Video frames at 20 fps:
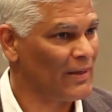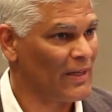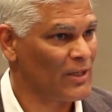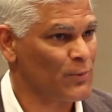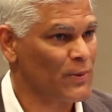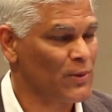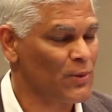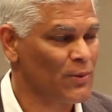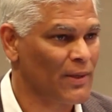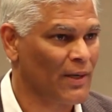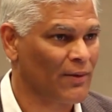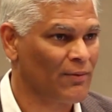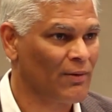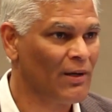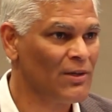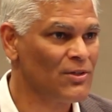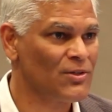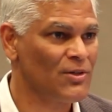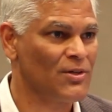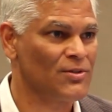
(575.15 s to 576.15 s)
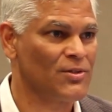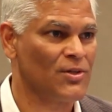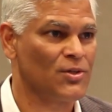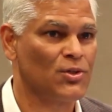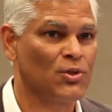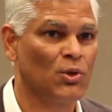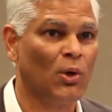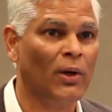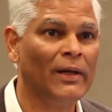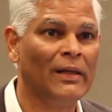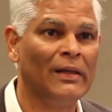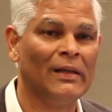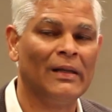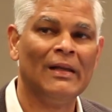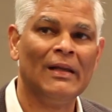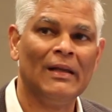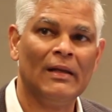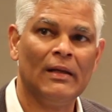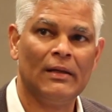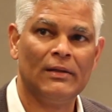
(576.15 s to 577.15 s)
as we do in agriculture, is
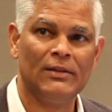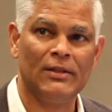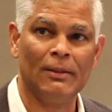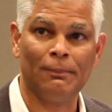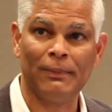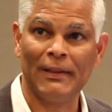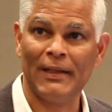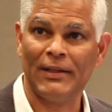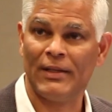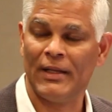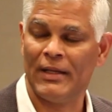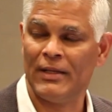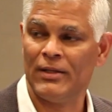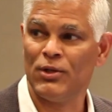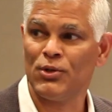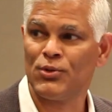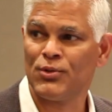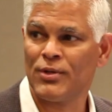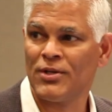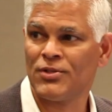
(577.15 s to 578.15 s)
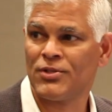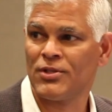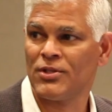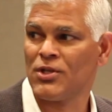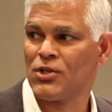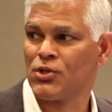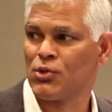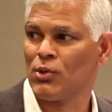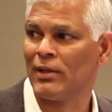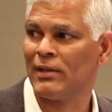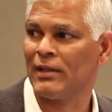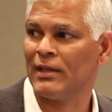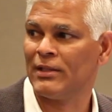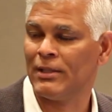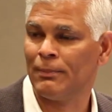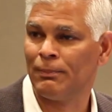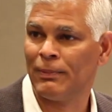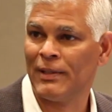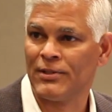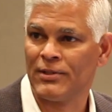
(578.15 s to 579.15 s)
the nutrients in the soil
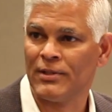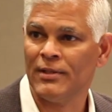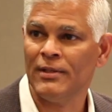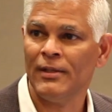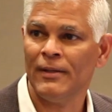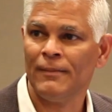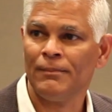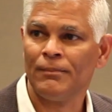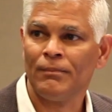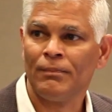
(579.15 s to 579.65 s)
get depleted.